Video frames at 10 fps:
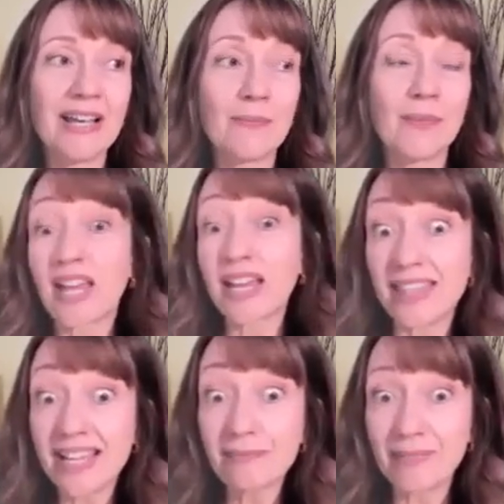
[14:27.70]
But that
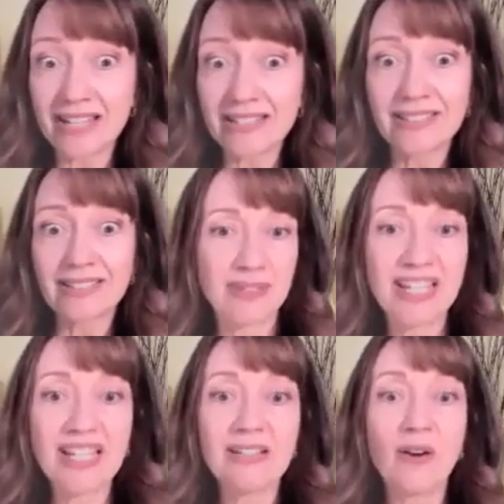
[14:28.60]
then meant,
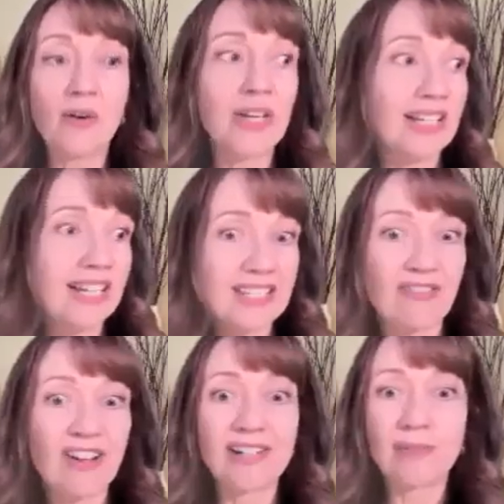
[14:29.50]
okay, let's
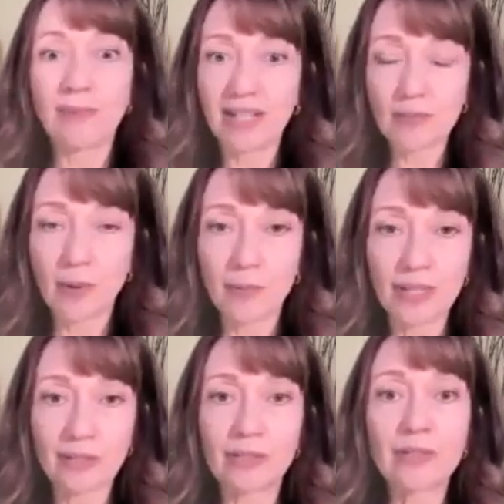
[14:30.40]
find a place where we
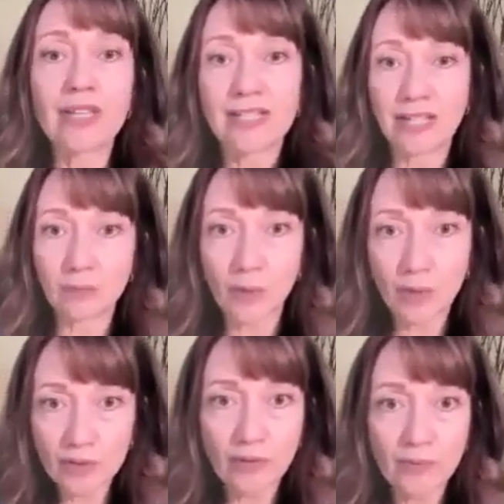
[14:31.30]
could do this that
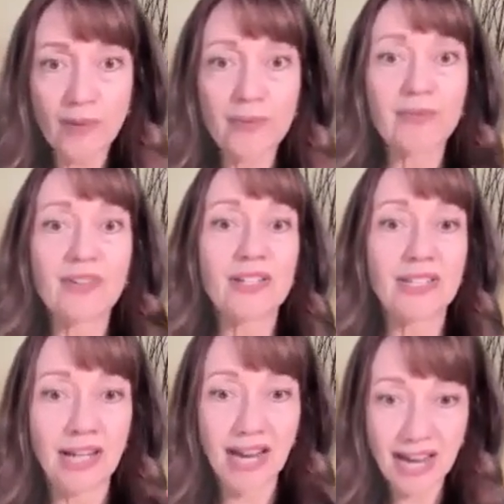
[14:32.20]
works for both of us,
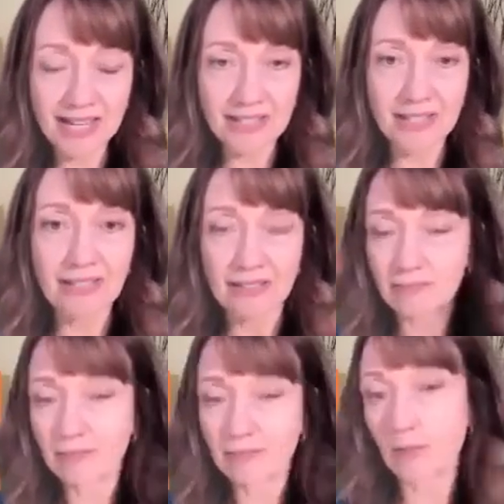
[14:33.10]
that has the
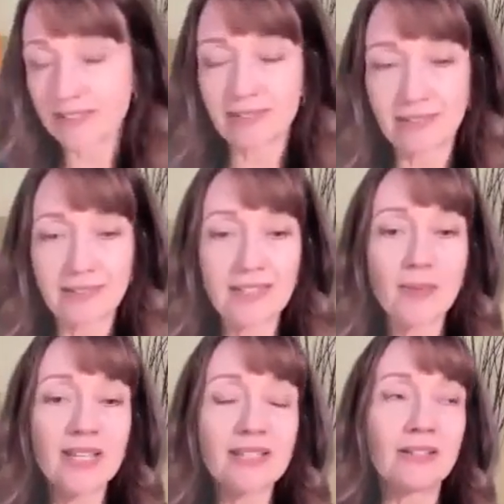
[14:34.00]
right
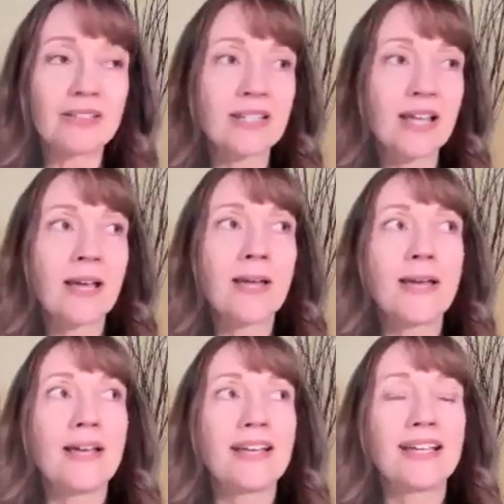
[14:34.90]
space and all this.
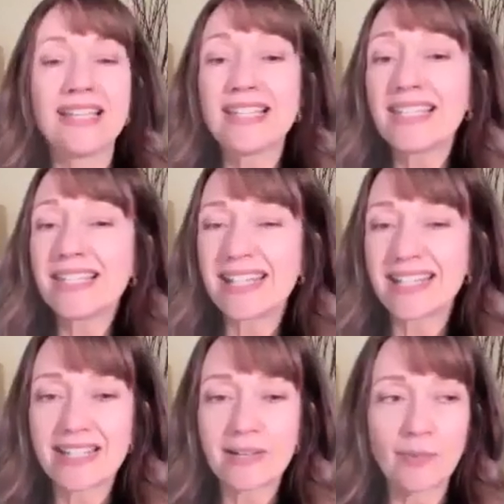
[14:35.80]
This is an
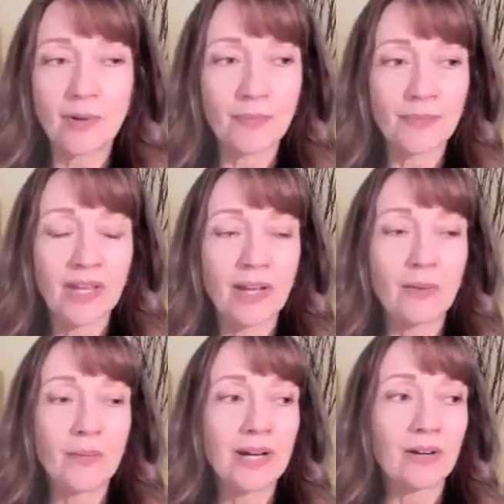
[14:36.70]
example
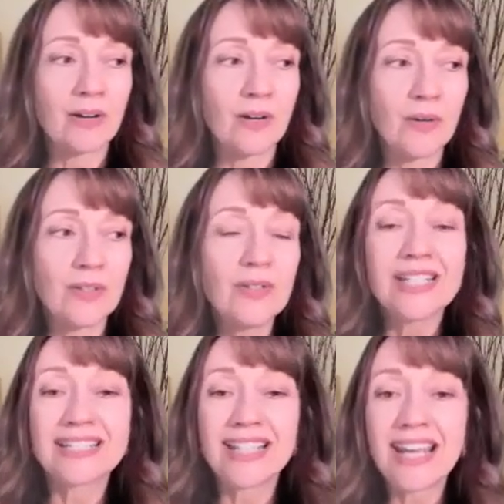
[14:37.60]
where you
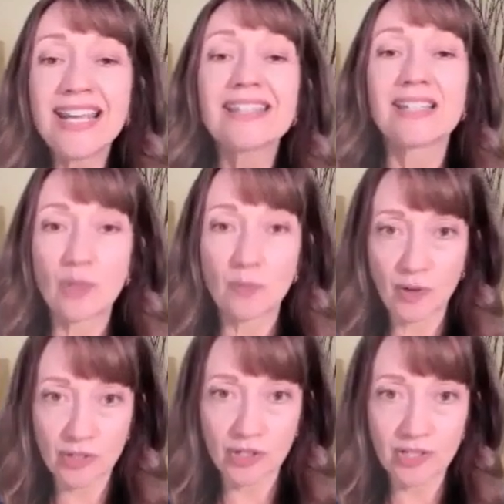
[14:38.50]
can take this
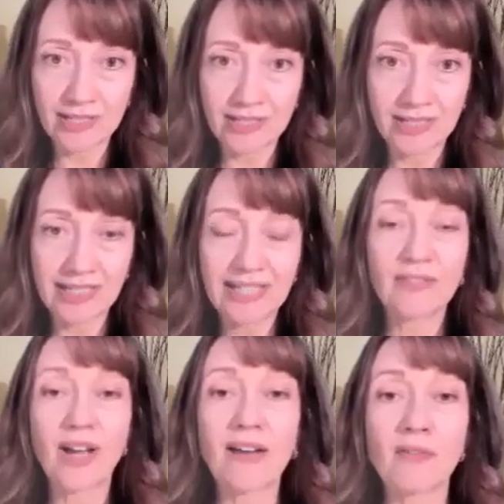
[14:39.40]
opportunity if
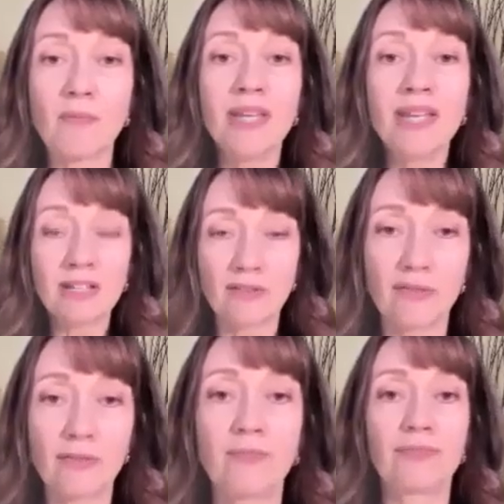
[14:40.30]
you have a bit of
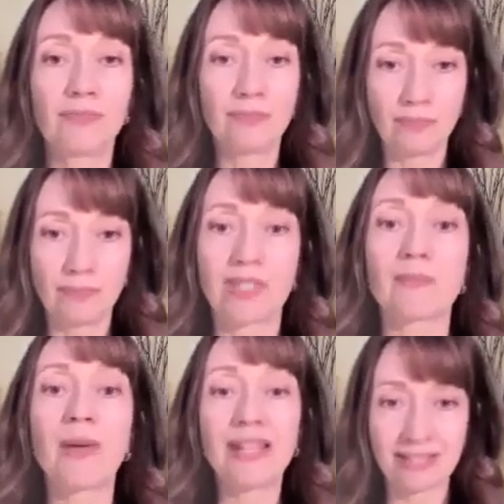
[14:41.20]

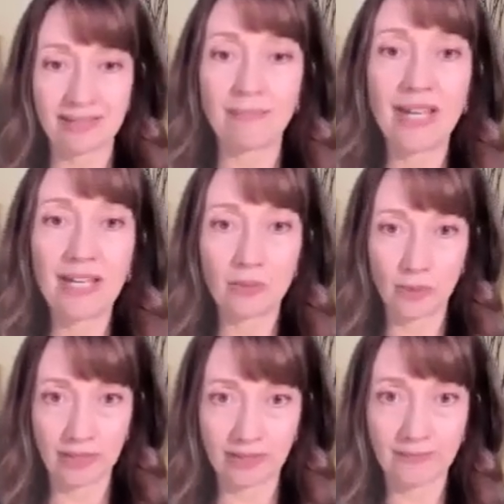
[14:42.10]
space, bandwidth.